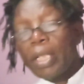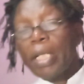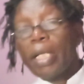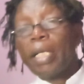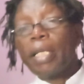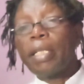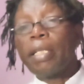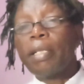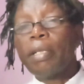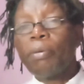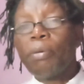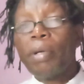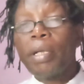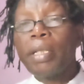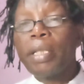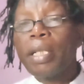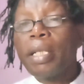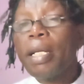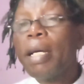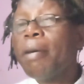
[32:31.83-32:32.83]
And the
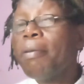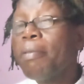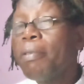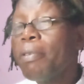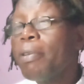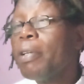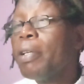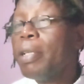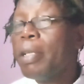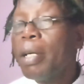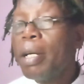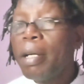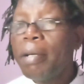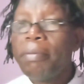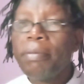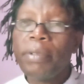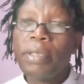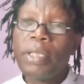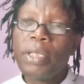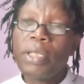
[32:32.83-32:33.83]
one that
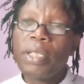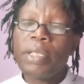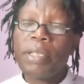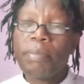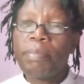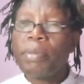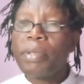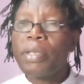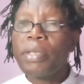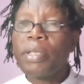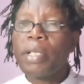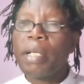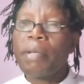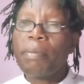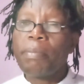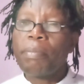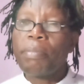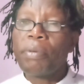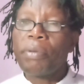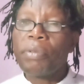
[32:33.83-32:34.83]
have integer spins are
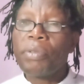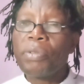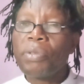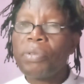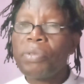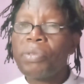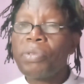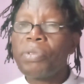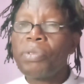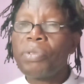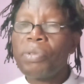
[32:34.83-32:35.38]
protons,